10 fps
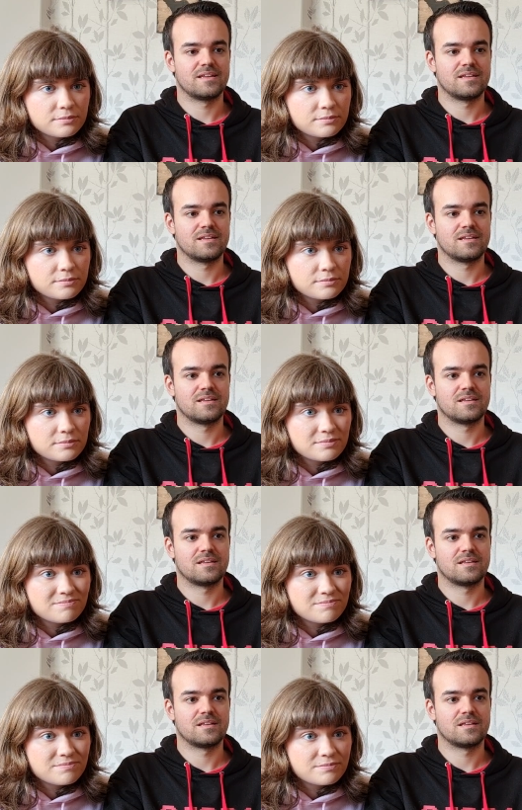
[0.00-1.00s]

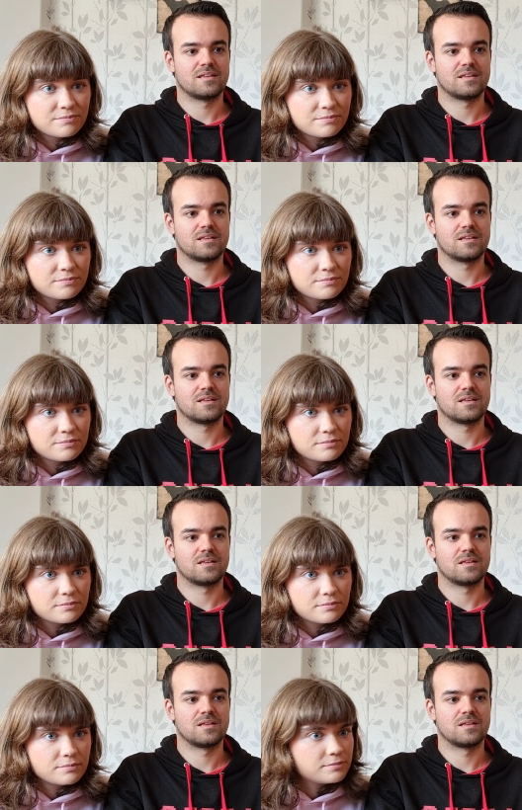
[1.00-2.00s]

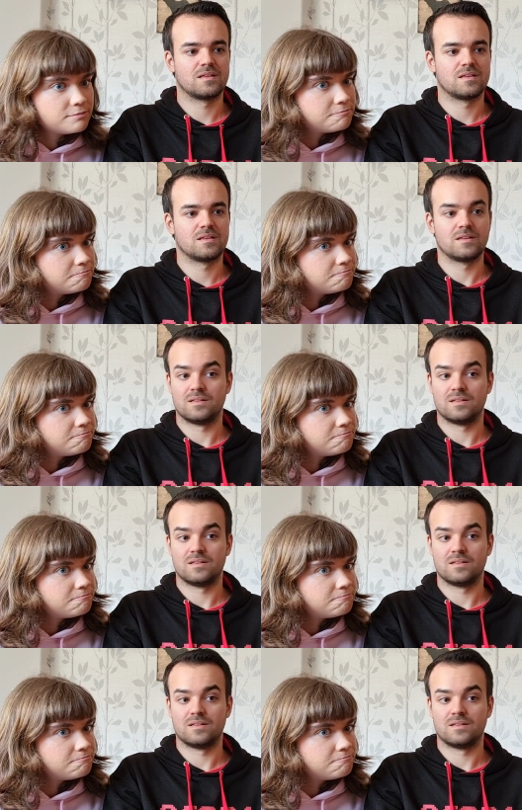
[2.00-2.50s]
Nothing is said.